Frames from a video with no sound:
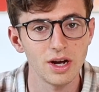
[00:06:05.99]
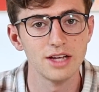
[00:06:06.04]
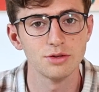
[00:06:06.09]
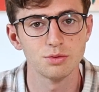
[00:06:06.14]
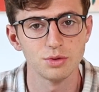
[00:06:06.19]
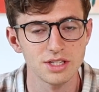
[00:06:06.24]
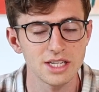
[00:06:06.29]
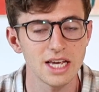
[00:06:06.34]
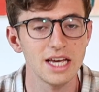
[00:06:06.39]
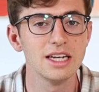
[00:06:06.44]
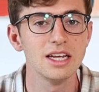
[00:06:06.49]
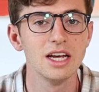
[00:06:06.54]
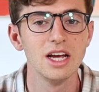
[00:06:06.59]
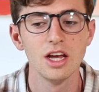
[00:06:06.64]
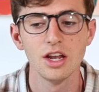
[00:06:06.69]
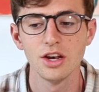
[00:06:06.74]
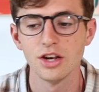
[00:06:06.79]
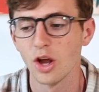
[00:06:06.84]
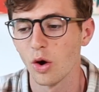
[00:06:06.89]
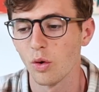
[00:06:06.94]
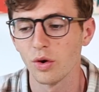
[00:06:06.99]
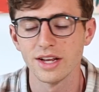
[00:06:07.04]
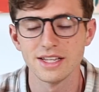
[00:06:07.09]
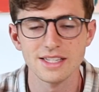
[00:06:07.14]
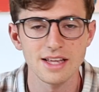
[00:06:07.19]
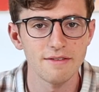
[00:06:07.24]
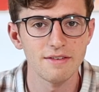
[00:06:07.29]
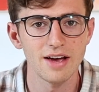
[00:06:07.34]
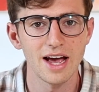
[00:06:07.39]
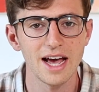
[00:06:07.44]
As we said, no one
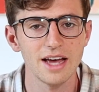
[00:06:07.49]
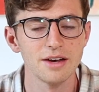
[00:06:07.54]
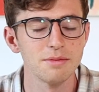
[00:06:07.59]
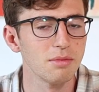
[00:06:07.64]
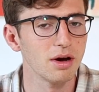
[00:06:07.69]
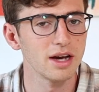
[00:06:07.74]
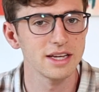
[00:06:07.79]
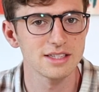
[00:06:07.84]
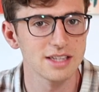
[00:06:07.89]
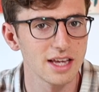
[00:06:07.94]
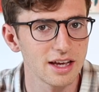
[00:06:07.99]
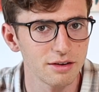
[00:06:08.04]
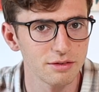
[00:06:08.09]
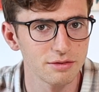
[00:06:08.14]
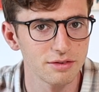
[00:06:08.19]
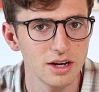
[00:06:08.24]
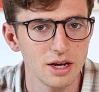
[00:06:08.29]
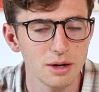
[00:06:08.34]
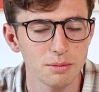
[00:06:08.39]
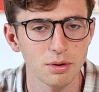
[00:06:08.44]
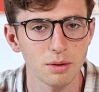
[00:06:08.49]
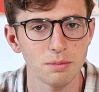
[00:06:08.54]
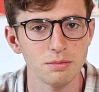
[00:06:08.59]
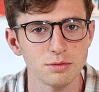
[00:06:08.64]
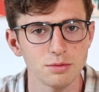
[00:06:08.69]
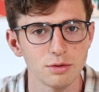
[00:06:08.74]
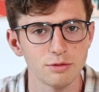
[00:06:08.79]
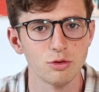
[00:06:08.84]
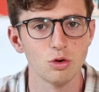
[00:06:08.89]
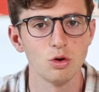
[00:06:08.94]
has ever had my set of
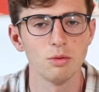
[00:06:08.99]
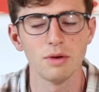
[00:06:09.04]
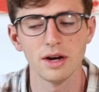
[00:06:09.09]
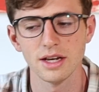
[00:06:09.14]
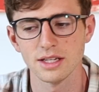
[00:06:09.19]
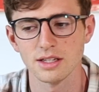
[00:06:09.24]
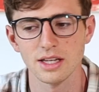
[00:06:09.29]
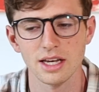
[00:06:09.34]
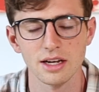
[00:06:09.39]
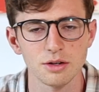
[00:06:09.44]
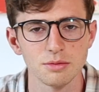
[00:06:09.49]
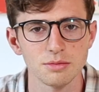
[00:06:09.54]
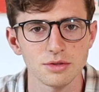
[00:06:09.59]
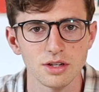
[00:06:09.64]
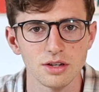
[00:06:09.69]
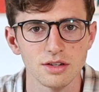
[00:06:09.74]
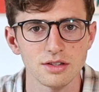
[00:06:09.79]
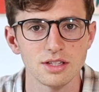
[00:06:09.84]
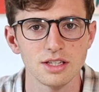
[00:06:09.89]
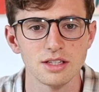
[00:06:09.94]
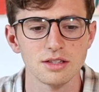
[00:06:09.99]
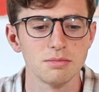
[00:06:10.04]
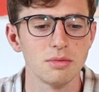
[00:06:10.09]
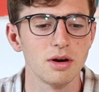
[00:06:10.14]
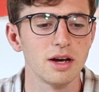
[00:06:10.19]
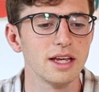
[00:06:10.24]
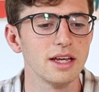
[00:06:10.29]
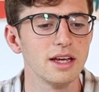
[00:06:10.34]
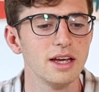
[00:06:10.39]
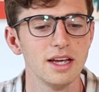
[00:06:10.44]
problems before, my circumstances,
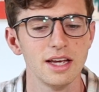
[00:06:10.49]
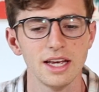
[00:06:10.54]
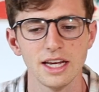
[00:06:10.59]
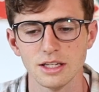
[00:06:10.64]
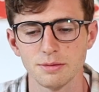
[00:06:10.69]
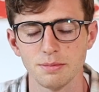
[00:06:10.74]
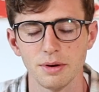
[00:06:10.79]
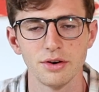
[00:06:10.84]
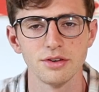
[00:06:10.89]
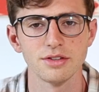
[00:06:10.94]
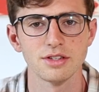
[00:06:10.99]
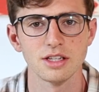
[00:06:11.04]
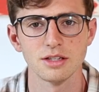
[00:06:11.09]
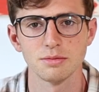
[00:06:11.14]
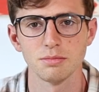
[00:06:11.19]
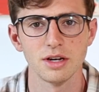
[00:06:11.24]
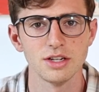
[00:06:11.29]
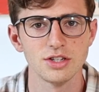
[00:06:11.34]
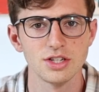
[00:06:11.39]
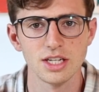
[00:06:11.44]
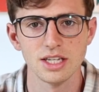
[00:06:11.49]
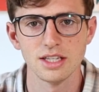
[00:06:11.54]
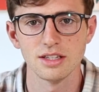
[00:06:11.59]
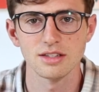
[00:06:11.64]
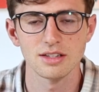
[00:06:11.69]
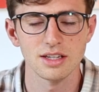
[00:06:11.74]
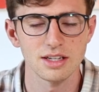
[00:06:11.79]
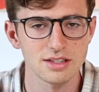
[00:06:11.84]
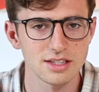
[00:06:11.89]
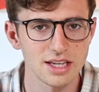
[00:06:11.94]
my experiences, my
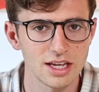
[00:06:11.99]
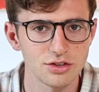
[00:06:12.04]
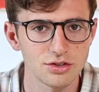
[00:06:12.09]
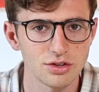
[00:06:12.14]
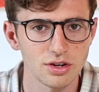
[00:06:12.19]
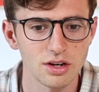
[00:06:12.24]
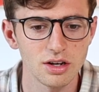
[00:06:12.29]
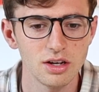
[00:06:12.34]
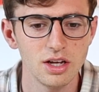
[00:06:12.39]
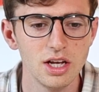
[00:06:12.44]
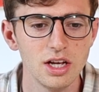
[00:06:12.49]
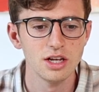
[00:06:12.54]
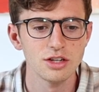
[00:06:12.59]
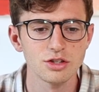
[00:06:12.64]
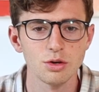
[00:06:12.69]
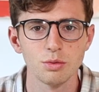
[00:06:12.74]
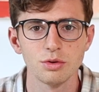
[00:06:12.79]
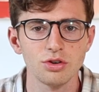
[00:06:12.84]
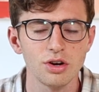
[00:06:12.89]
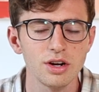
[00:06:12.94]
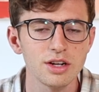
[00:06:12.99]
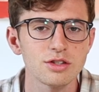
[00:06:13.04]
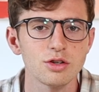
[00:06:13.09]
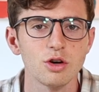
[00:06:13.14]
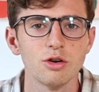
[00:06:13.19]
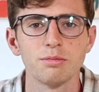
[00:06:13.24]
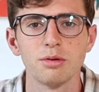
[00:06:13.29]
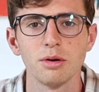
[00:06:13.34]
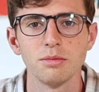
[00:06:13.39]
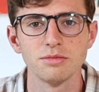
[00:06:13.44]
genes, etc. So we're trying to
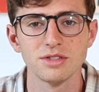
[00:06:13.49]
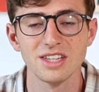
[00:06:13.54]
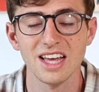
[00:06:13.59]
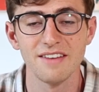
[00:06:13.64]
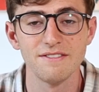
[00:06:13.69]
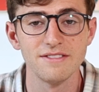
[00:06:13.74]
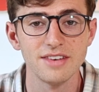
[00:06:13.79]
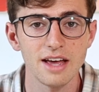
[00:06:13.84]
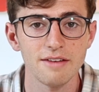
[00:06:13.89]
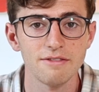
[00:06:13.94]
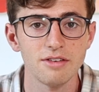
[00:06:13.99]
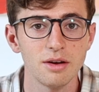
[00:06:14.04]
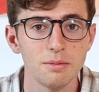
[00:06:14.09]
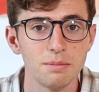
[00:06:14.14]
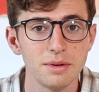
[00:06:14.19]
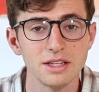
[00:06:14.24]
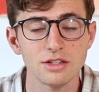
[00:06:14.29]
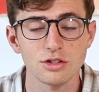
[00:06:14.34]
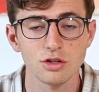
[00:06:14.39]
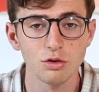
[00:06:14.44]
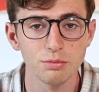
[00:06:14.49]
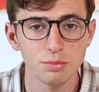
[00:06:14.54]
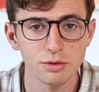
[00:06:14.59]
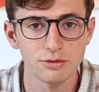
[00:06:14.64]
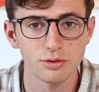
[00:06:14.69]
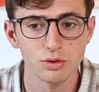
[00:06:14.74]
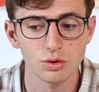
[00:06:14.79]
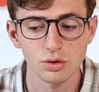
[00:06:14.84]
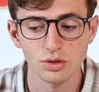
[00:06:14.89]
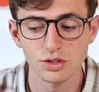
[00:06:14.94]
solve problems that have never been solved
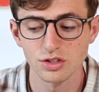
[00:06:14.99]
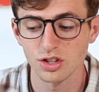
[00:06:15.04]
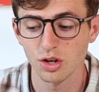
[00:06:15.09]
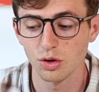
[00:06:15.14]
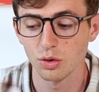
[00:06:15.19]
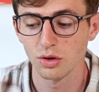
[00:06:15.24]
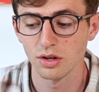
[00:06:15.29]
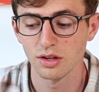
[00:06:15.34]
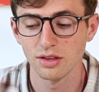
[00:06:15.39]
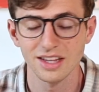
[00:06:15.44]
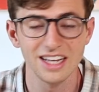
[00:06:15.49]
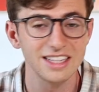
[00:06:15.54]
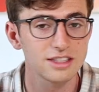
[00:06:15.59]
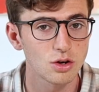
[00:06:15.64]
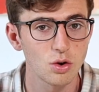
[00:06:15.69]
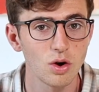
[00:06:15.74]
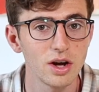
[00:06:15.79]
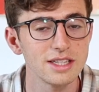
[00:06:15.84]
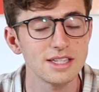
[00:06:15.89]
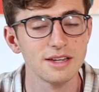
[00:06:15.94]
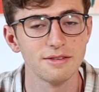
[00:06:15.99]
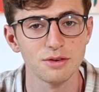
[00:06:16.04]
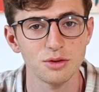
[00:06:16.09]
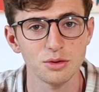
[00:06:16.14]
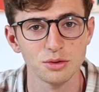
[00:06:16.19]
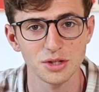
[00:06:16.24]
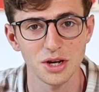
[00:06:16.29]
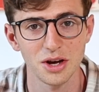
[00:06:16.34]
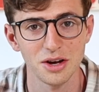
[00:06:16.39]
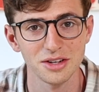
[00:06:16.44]
before. So that's quite a
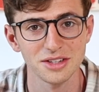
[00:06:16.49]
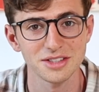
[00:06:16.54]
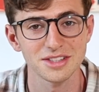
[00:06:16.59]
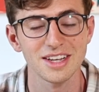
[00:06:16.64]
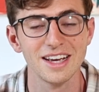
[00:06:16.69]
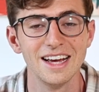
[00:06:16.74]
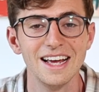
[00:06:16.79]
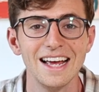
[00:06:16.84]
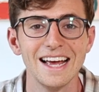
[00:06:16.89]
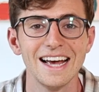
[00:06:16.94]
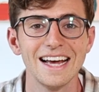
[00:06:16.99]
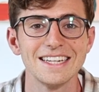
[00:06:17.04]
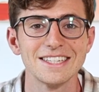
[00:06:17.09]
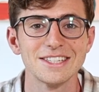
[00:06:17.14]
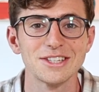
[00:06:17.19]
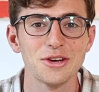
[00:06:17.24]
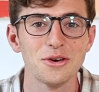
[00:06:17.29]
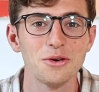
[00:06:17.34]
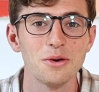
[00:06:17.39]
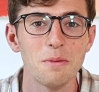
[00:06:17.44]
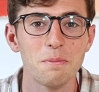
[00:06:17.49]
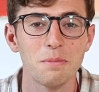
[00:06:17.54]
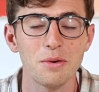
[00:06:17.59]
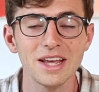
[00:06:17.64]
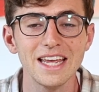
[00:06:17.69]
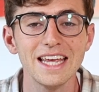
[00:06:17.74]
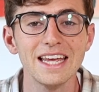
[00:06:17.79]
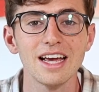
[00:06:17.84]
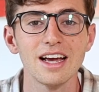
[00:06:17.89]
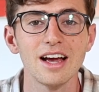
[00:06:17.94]
difficult task. And so
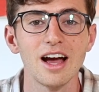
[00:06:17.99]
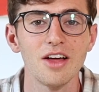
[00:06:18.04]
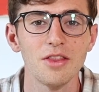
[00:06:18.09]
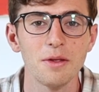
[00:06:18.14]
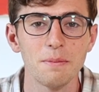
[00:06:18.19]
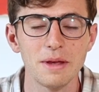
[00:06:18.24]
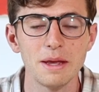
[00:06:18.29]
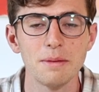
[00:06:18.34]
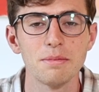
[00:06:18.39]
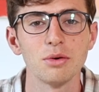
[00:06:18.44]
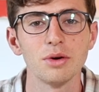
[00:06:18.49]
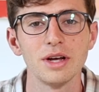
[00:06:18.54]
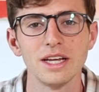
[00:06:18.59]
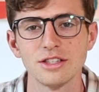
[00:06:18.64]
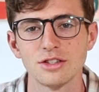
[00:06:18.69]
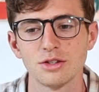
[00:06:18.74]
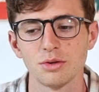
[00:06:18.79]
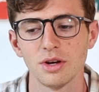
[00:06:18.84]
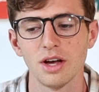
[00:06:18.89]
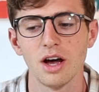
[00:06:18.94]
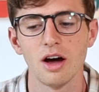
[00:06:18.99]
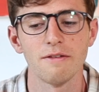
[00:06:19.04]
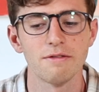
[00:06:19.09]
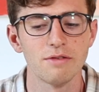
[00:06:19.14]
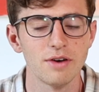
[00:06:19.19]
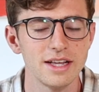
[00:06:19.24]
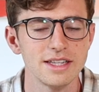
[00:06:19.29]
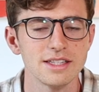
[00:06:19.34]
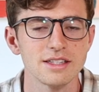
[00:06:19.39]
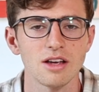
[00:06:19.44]
bringing other people into it, our
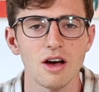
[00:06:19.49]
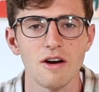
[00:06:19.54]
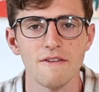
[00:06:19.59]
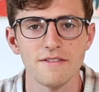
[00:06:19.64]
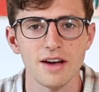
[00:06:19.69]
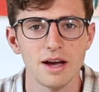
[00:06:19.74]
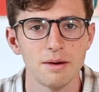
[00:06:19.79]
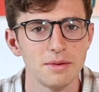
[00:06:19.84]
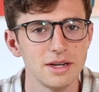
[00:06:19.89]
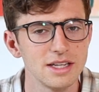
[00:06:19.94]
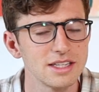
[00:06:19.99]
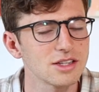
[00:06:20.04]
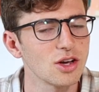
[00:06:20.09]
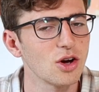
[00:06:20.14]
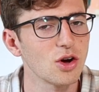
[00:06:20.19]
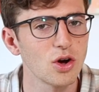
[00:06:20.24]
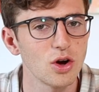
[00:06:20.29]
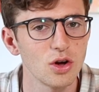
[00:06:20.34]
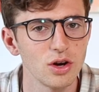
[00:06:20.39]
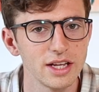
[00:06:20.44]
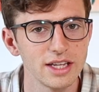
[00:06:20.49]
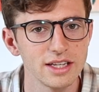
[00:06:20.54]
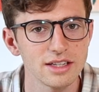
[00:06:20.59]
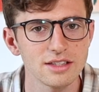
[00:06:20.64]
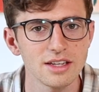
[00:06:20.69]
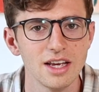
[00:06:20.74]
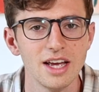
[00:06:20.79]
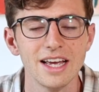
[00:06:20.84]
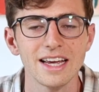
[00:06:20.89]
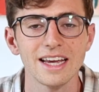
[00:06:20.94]
friends, our families, our
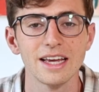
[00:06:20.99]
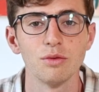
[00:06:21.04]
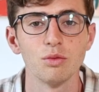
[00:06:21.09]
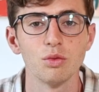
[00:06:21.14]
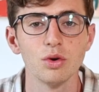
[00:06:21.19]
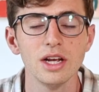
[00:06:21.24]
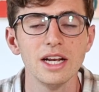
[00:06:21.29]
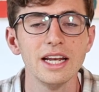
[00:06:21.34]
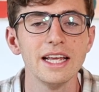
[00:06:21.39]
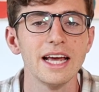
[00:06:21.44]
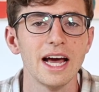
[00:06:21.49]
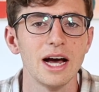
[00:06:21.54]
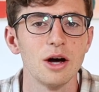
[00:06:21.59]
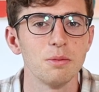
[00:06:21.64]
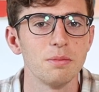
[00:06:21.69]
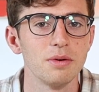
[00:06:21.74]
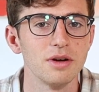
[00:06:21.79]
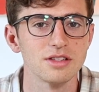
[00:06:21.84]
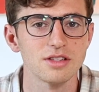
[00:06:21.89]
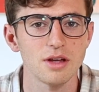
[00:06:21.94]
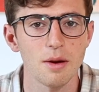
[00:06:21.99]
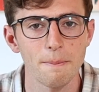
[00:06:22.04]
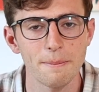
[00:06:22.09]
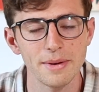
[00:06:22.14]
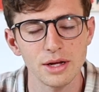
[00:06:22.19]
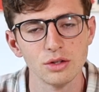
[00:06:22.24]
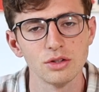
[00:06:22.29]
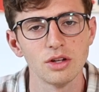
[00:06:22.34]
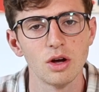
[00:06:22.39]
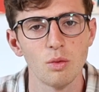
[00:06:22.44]
colleagues, can really help us
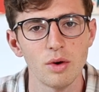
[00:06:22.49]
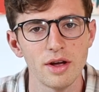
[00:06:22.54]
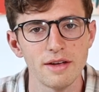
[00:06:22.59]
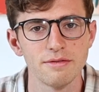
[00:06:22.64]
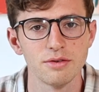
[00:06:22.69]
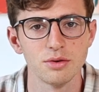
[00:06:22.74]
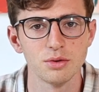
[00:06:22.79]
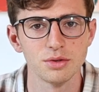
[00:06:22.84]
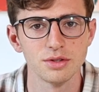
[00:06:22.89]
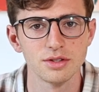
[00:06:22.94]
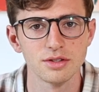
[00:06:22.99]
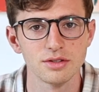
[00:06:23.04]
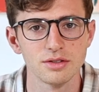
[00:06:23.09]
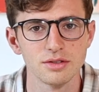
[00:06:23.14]
build our way forwards.